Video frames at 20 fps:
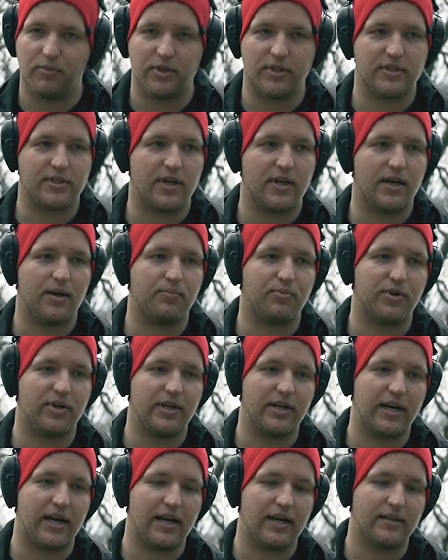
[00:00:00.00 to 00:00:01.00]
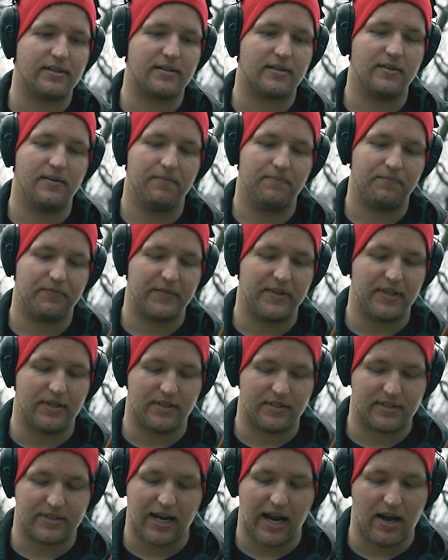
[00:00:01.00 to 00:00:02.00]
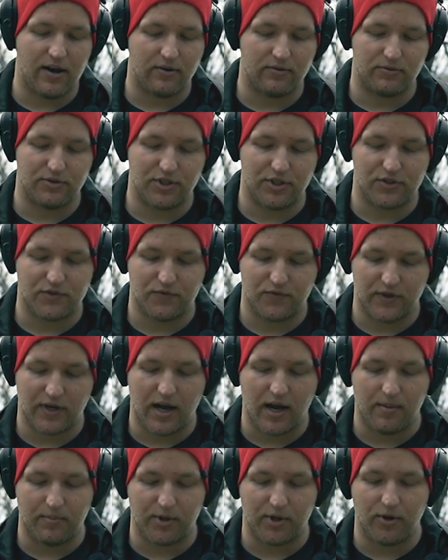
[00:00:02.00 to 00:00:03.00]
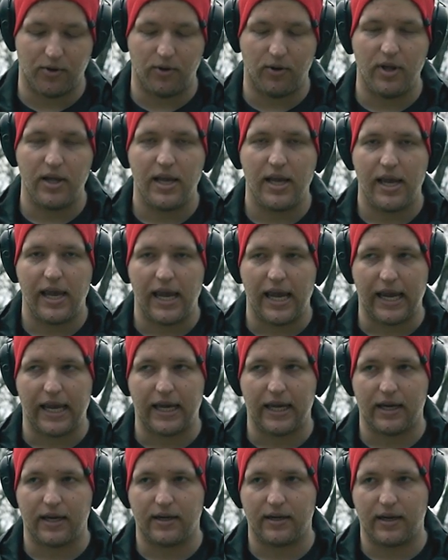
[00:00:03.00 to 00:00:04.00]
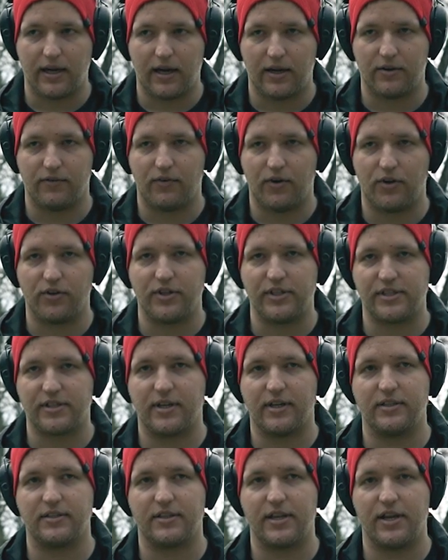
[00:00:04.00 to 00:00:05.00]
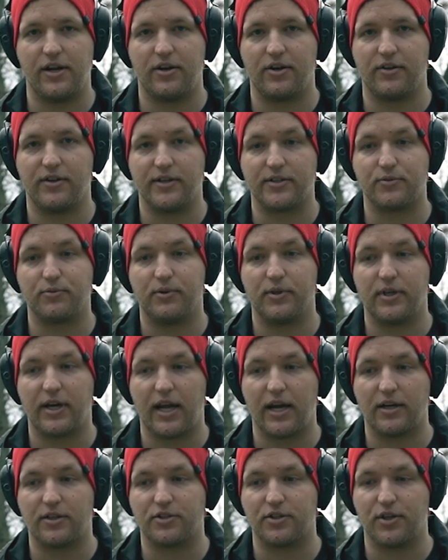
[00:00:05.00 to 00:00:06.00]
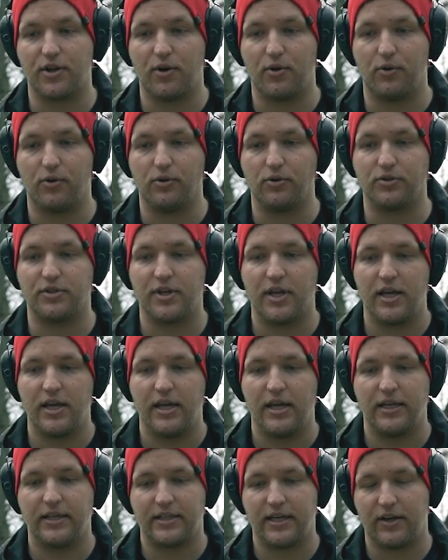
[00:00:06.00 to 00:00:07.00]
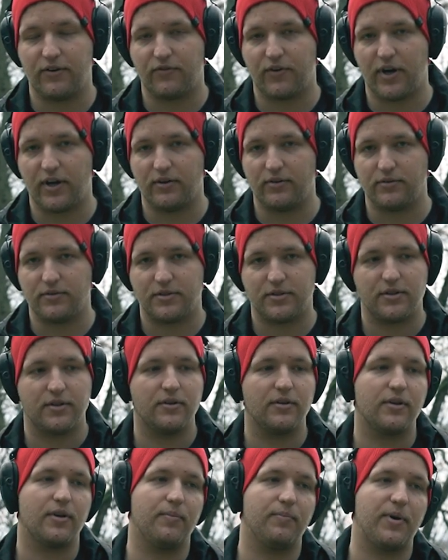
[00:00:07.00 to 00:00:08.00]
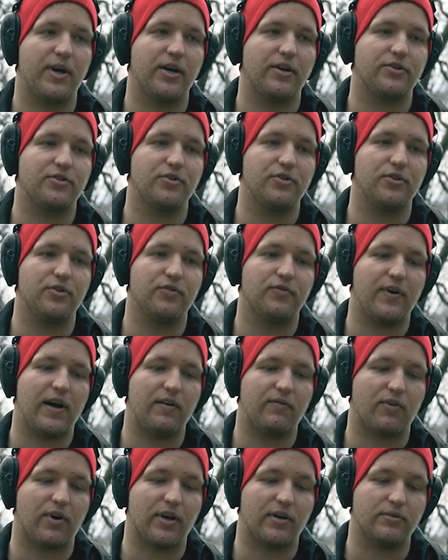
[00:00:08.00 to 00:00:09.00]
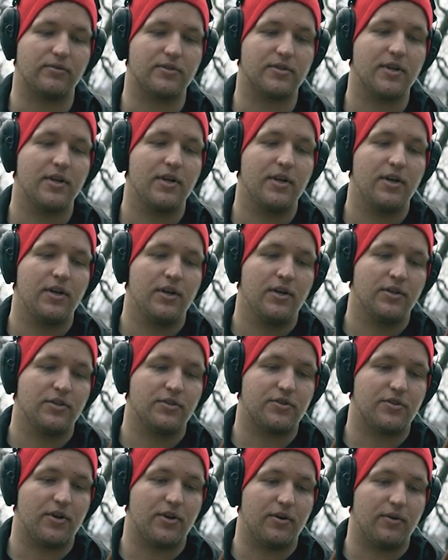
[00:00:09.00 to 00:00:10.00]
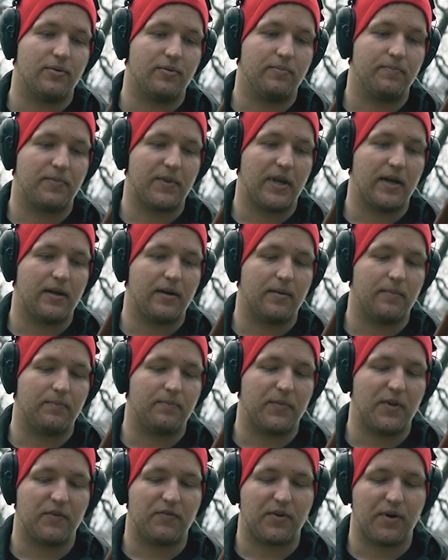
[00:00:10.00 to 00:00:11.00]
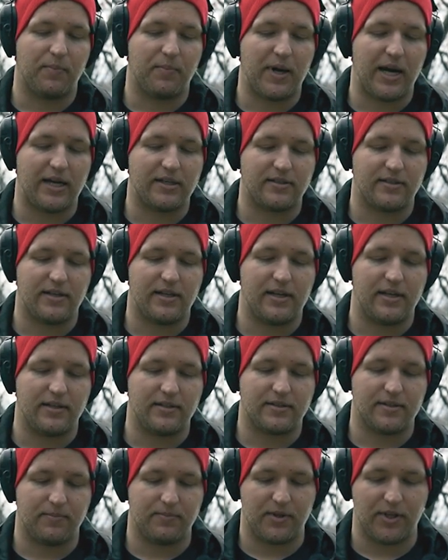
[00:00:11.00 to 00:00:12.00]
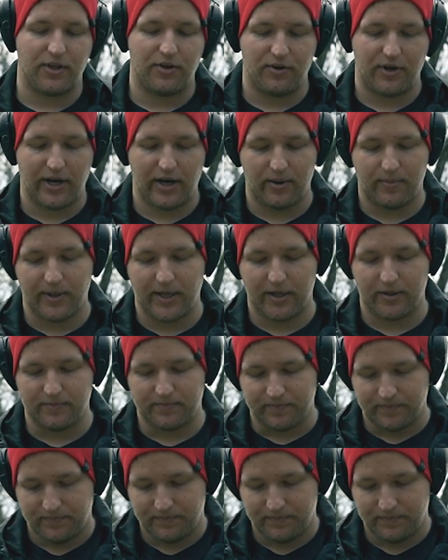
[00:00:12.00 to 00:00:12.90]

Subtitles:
was pretty nice. The sound just phenomenal, and out of all these guns here, this one actually holds 10 rounds compared to 5 rounds. So if capacity is something you care about,